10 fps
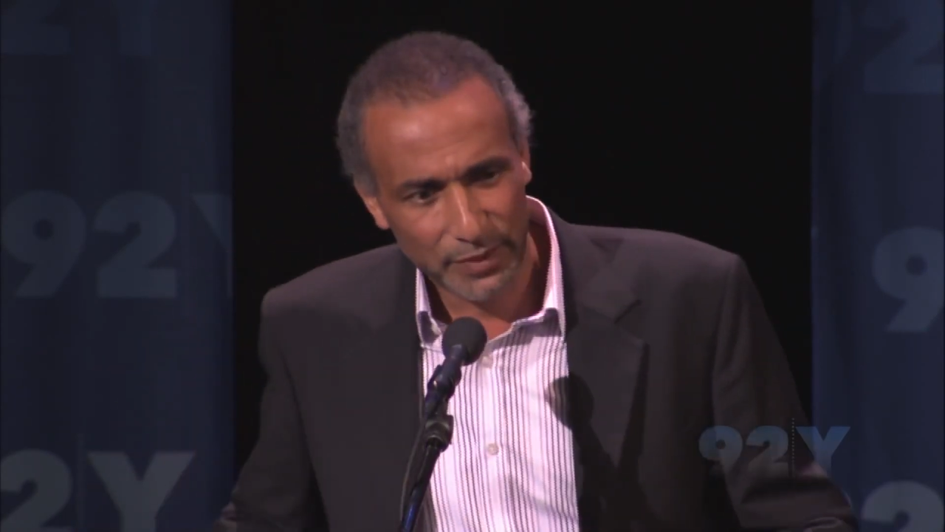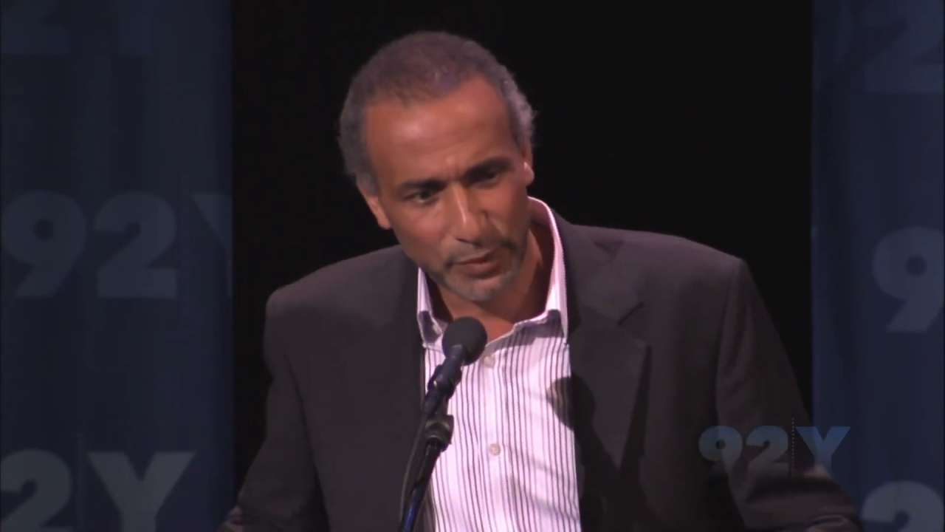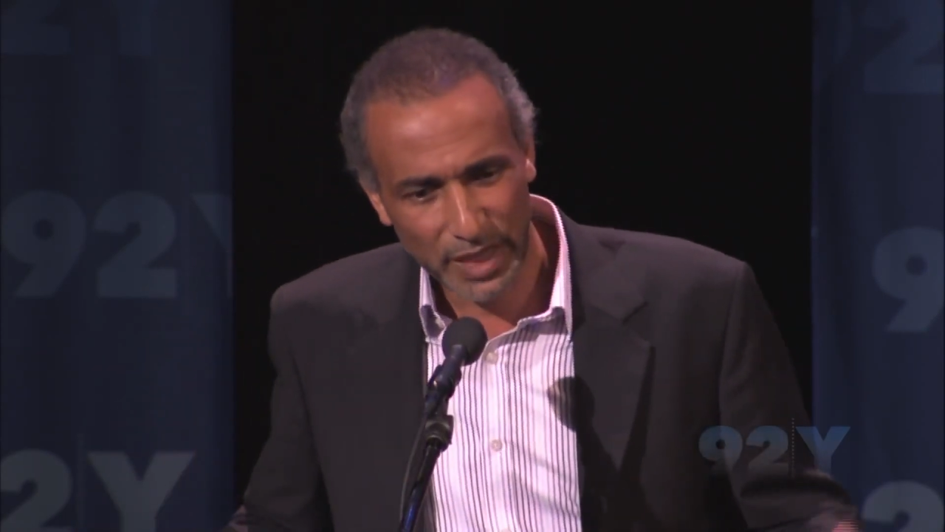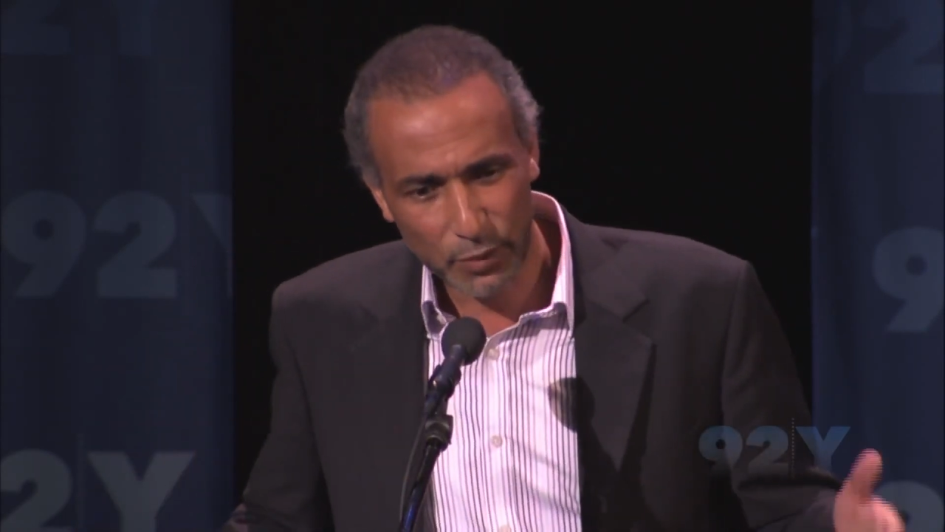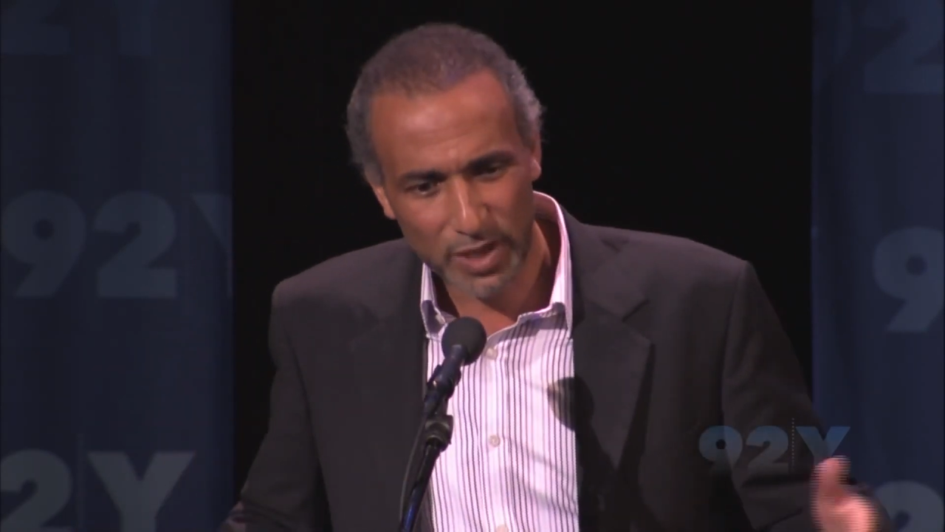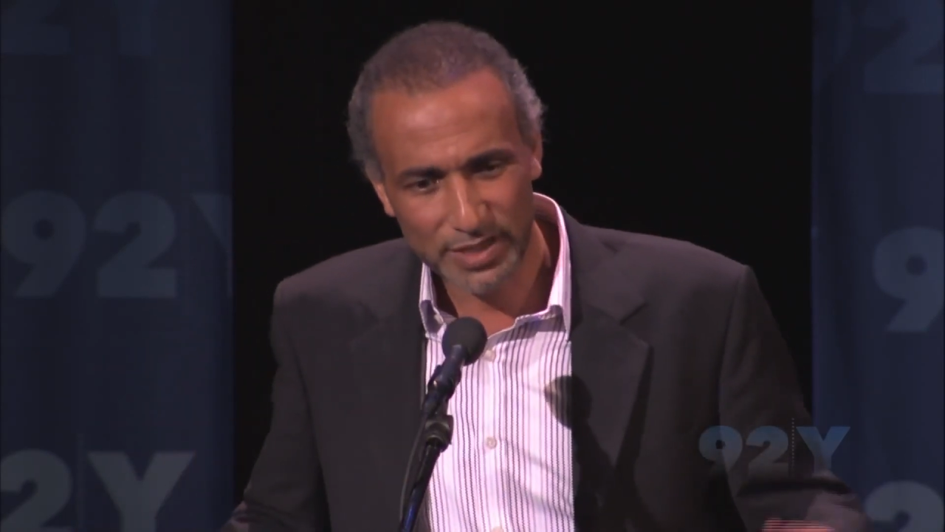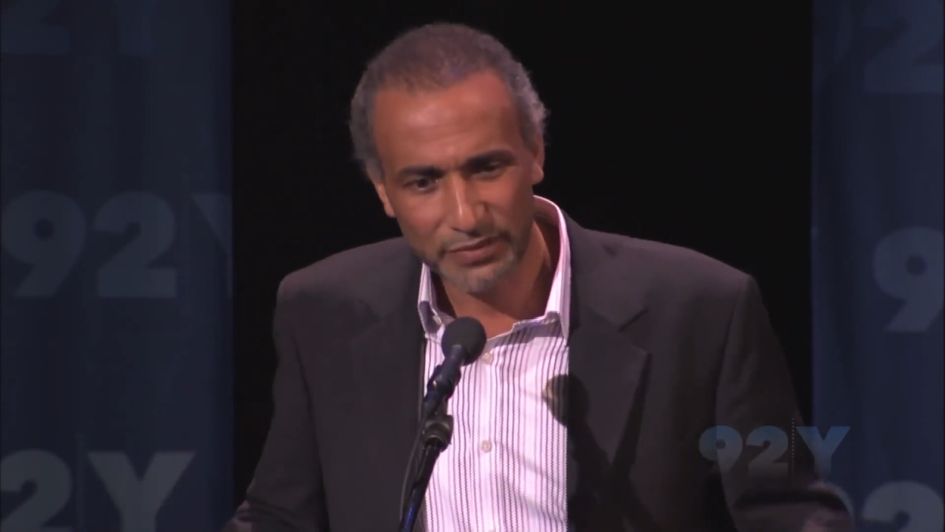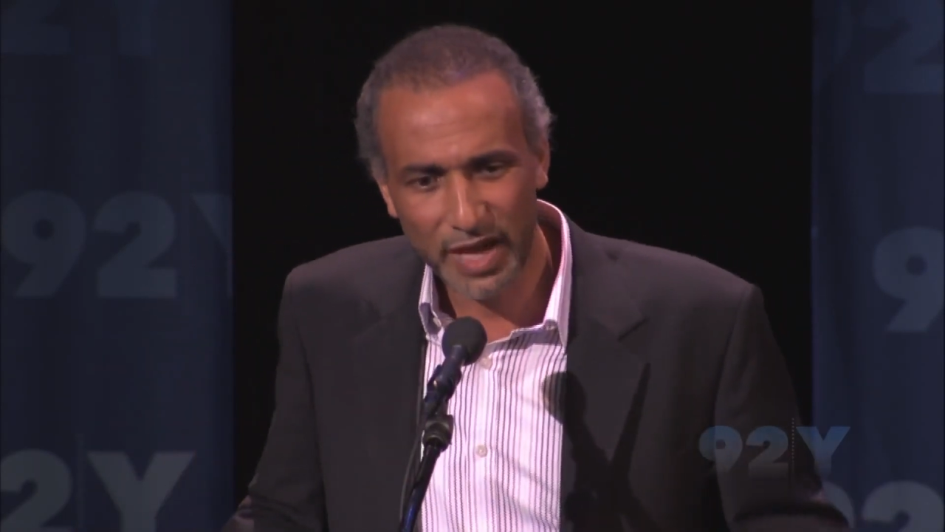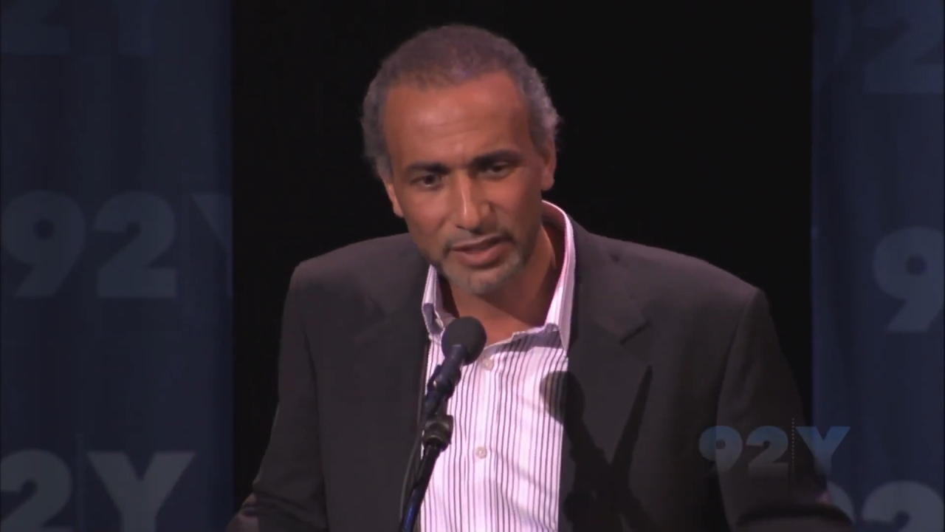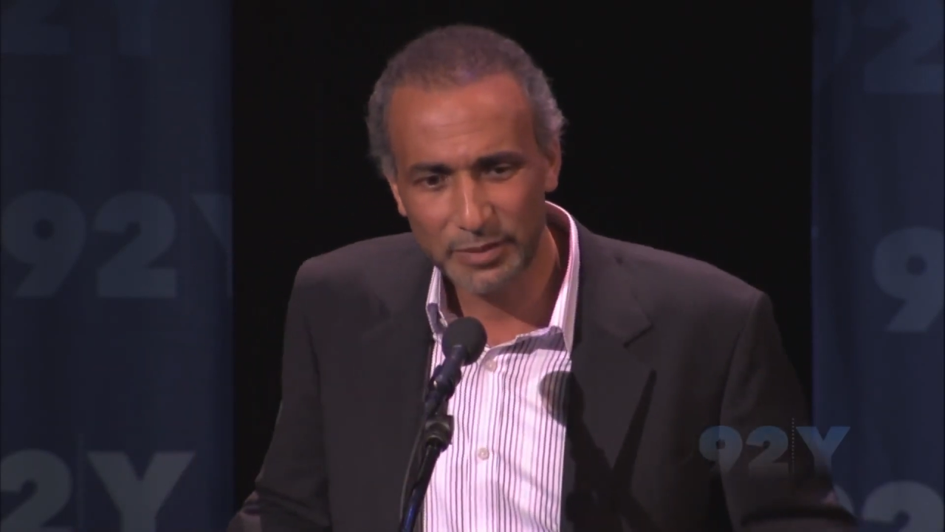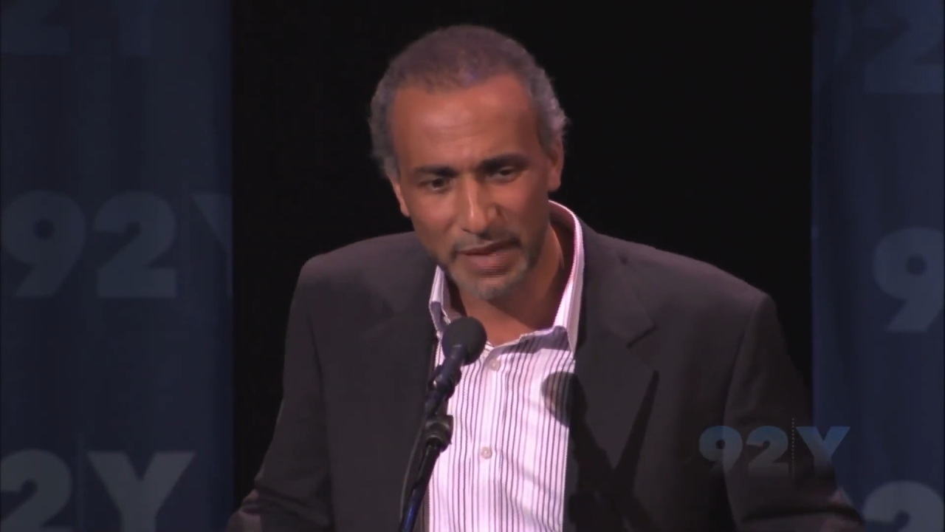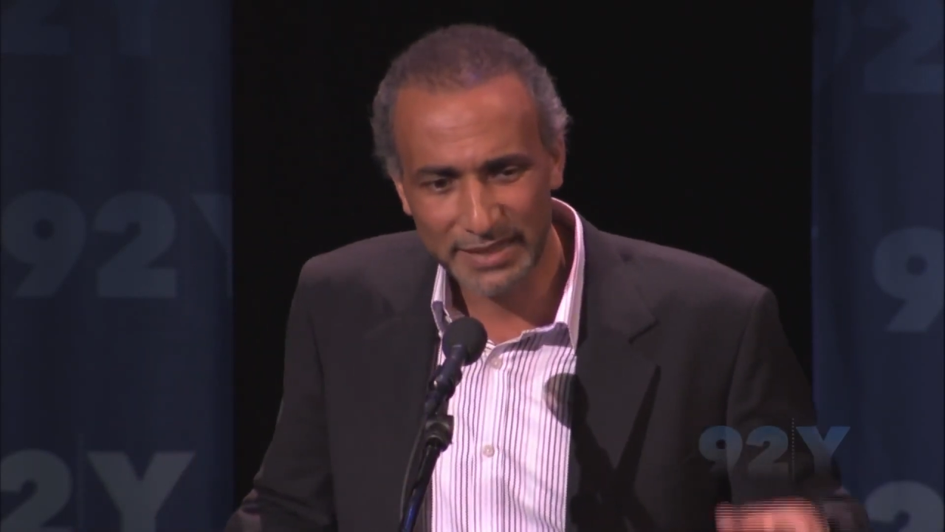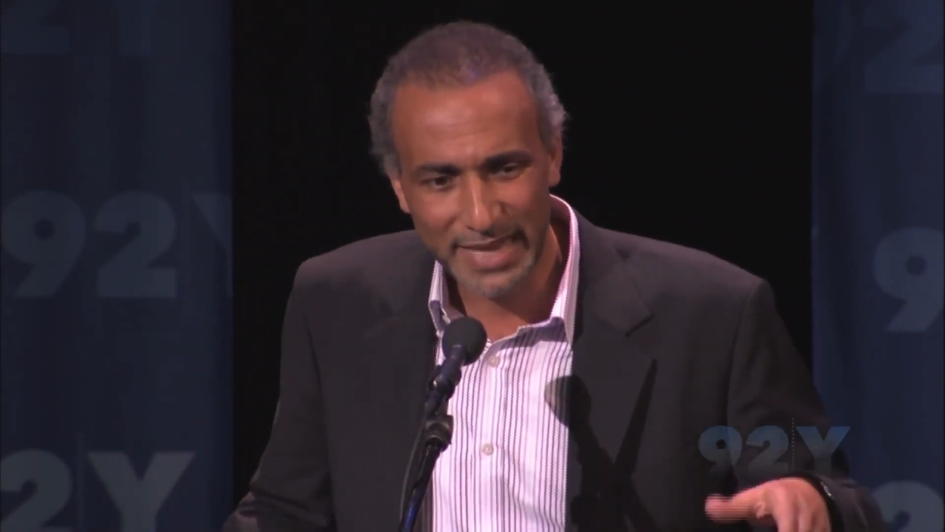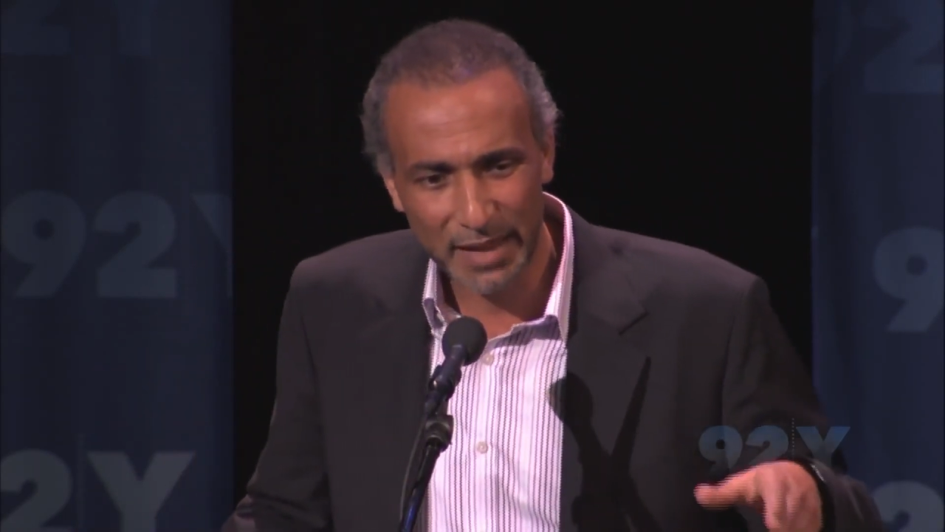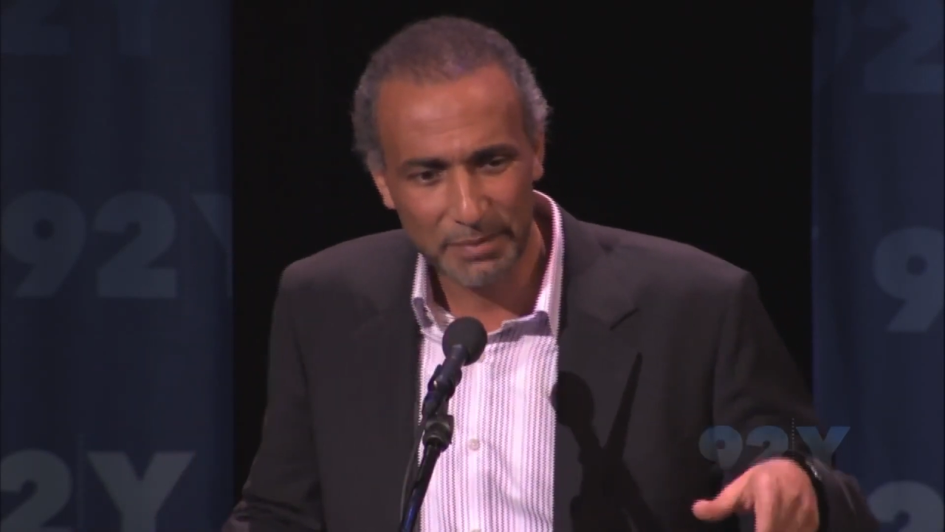when I was invited by
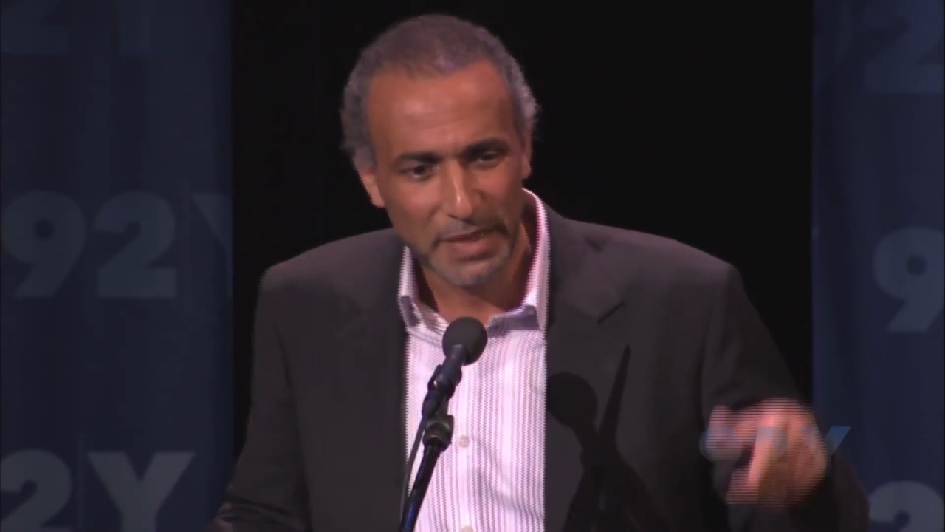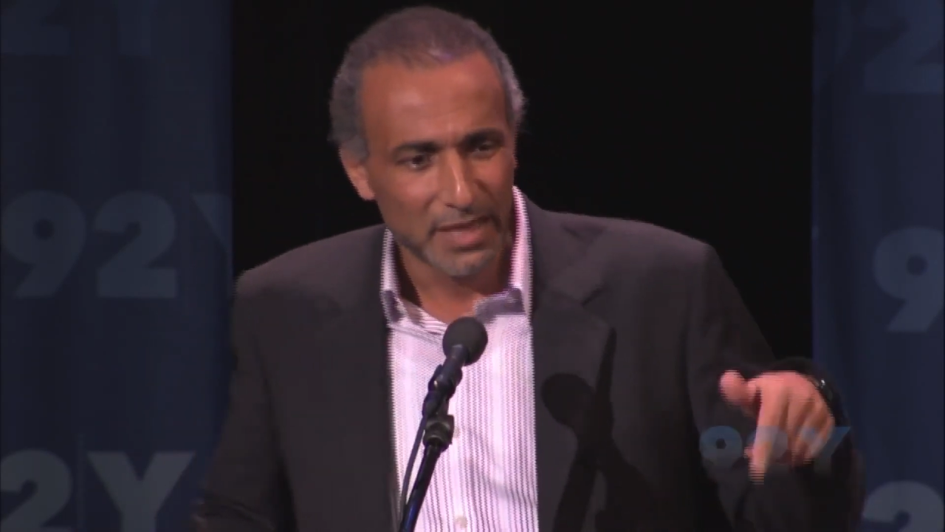Time,